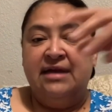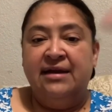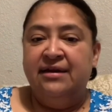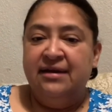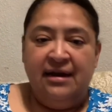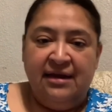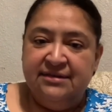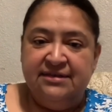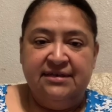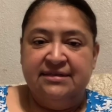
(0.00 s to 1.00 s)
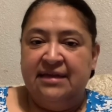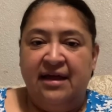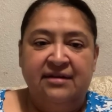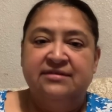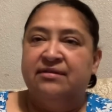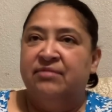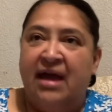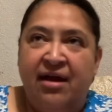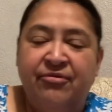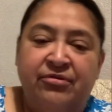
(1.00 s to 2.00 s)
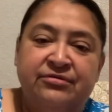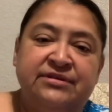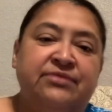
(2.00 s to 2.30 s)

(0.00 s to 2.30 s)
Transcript: I needed like 6 signs and arrows.